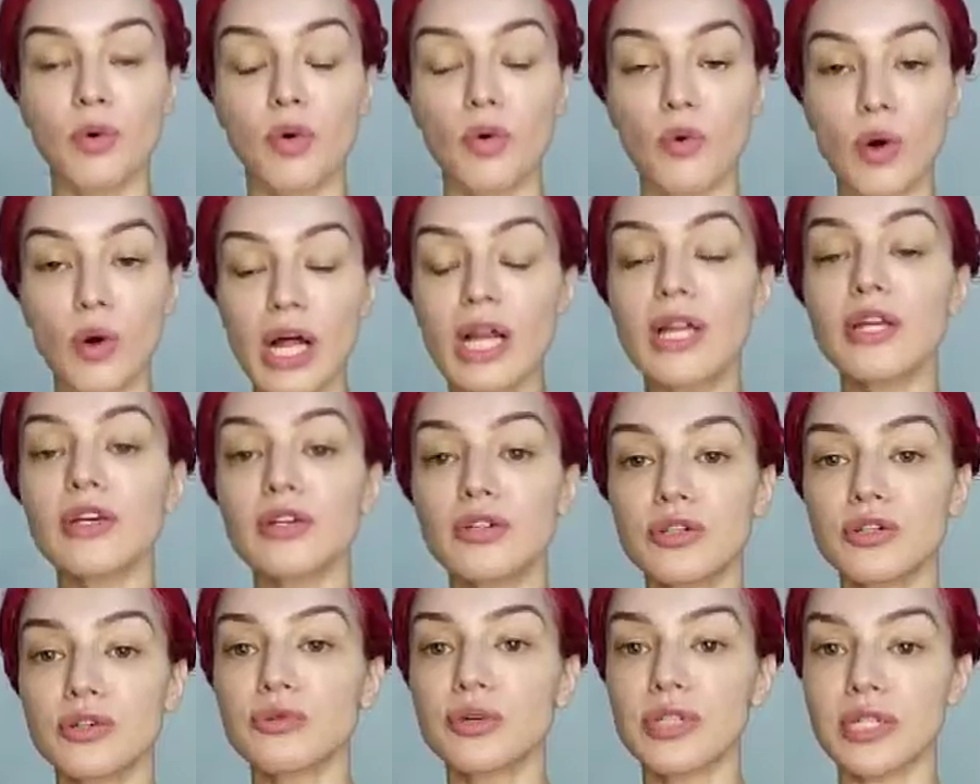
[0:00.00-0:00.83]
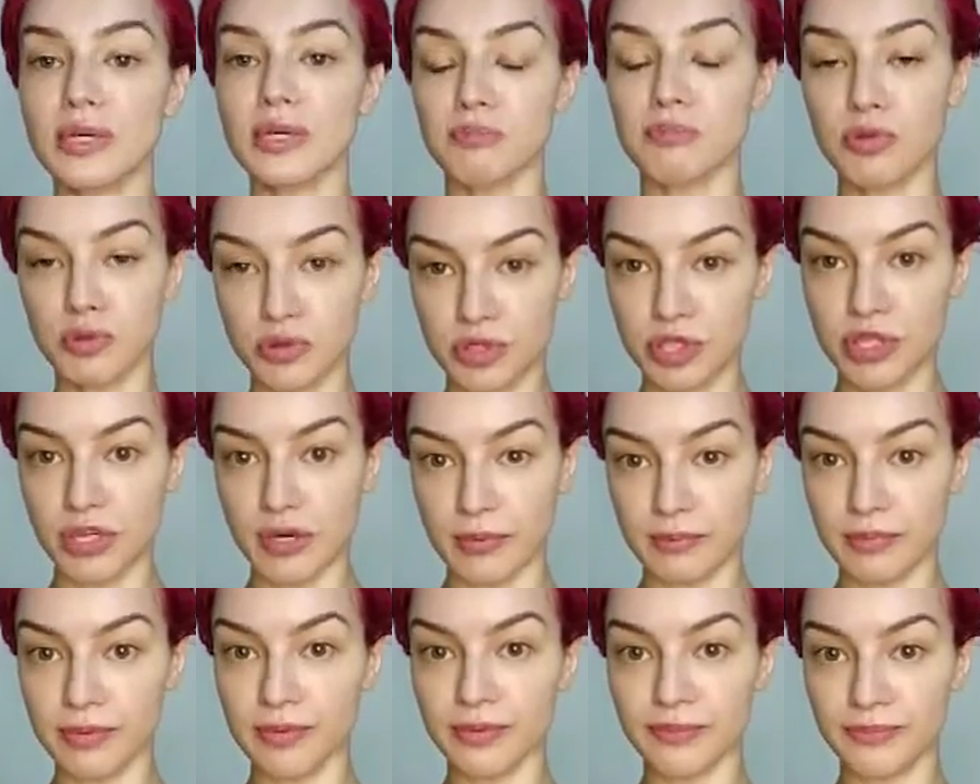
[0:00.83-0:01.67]
while you're doing a
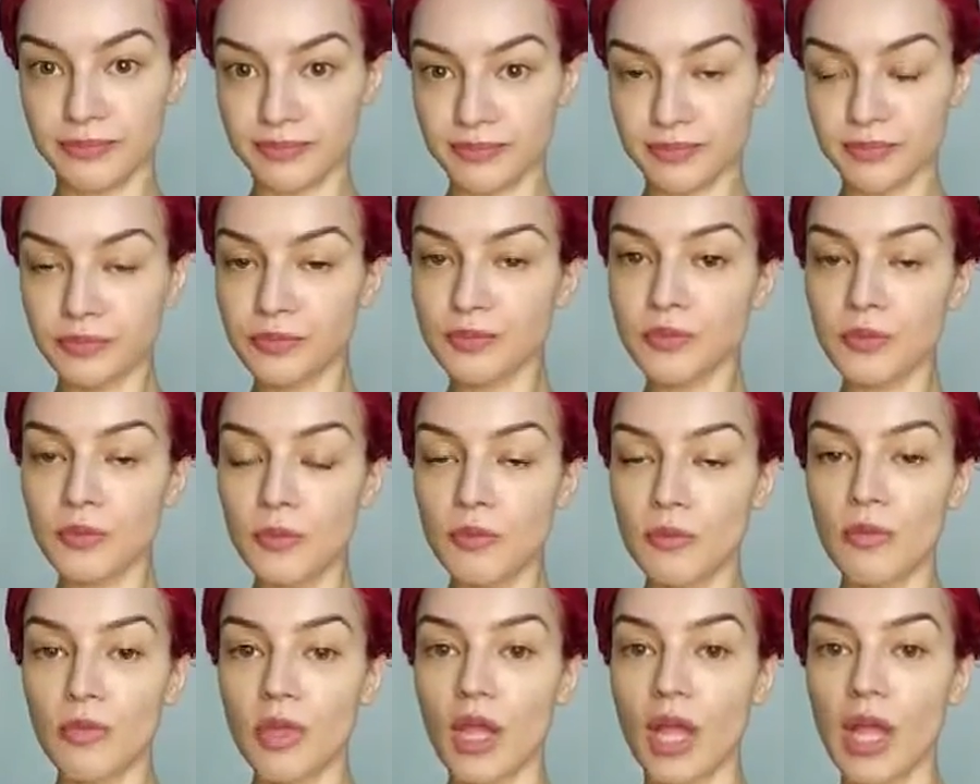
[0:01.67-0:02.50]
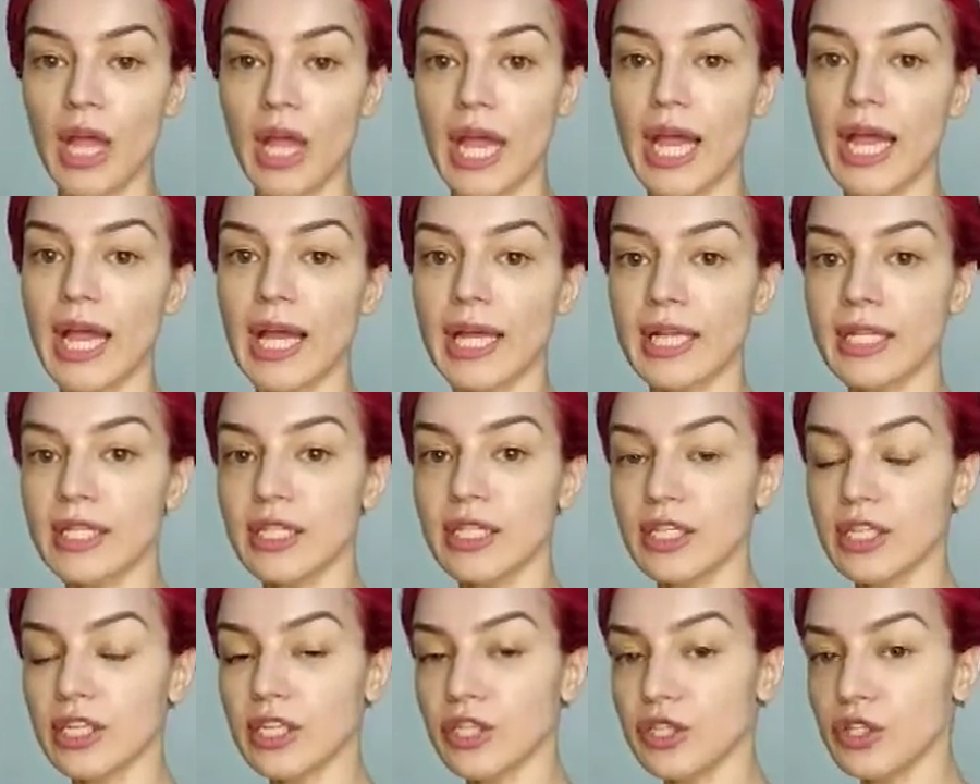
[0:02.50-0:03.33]
push-up
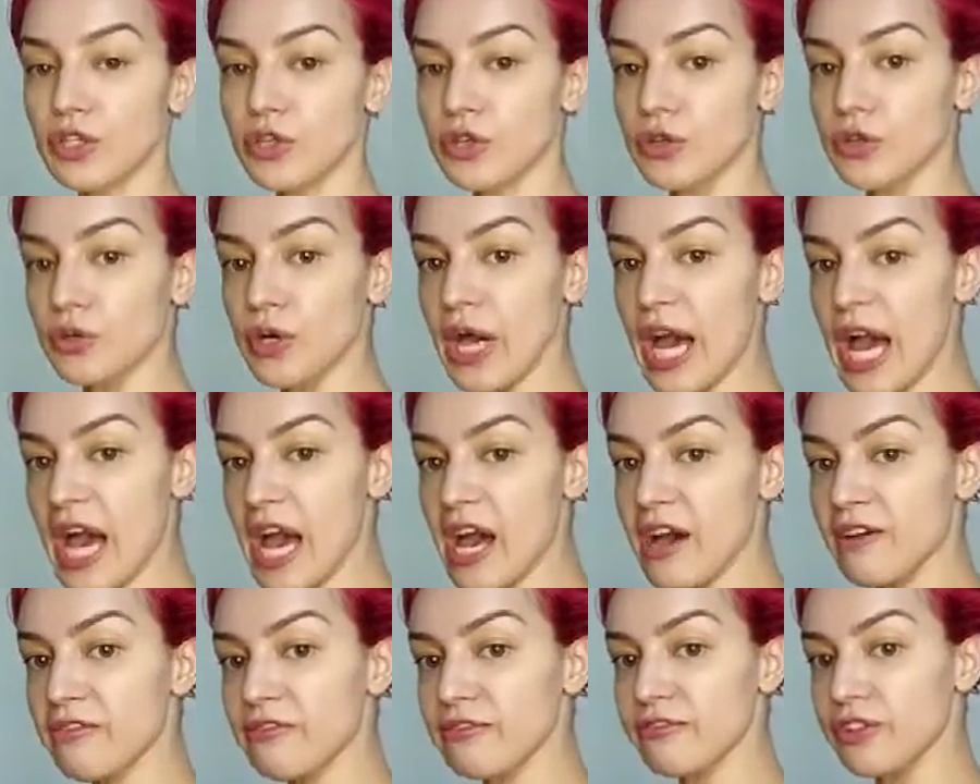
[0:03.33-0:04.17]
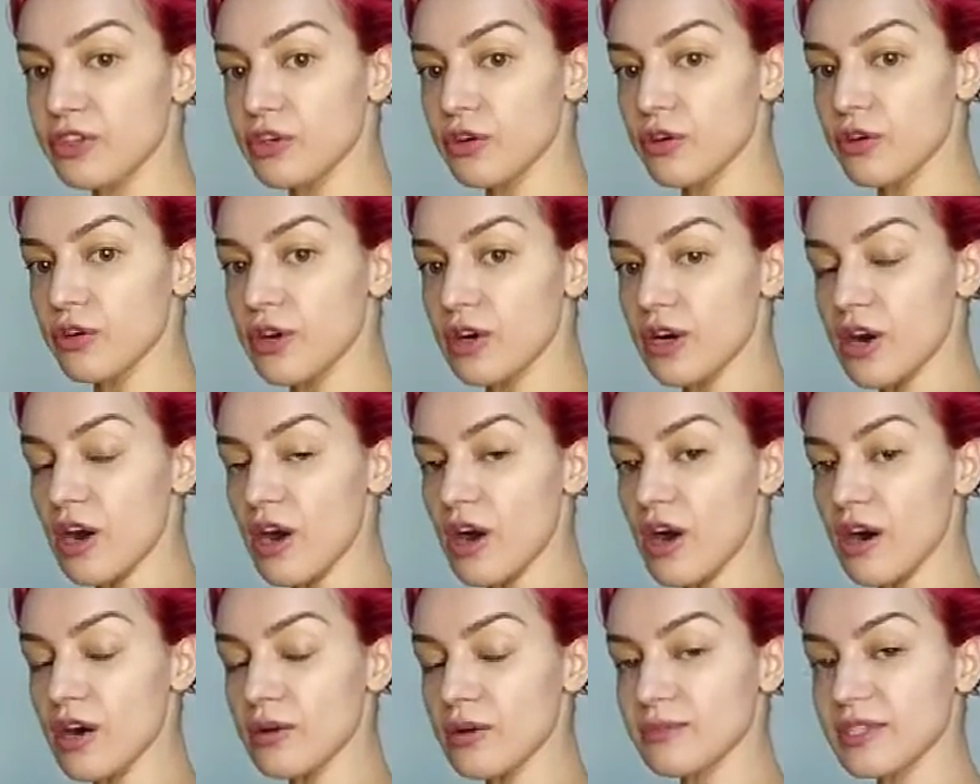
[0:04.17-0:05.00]
and you have your
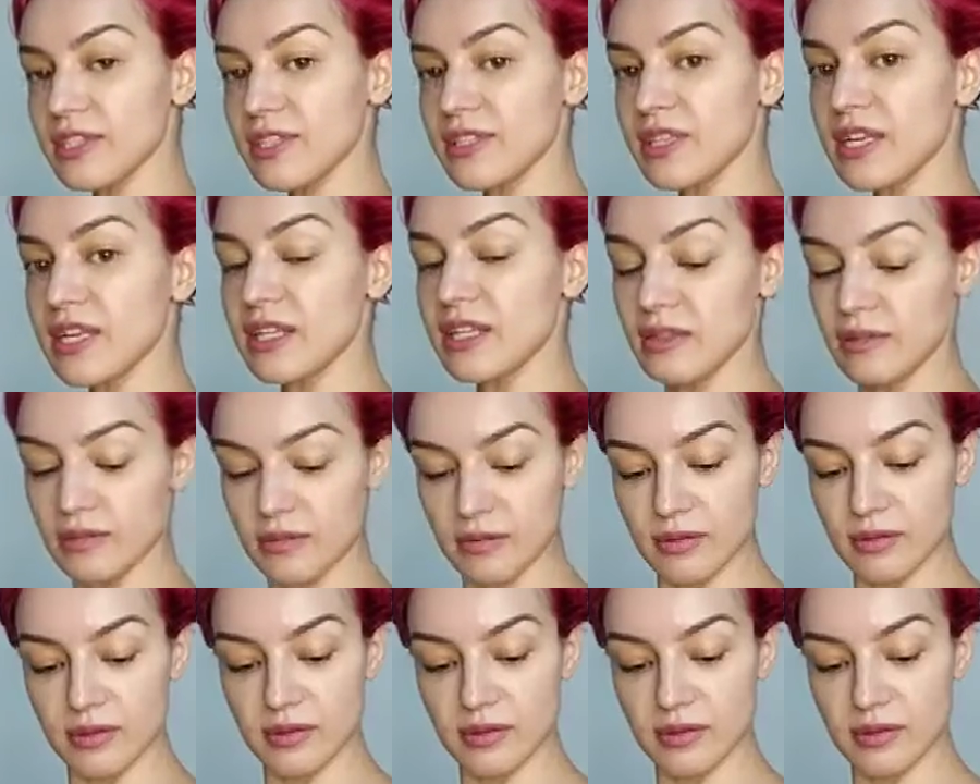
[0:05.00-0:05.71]
arms get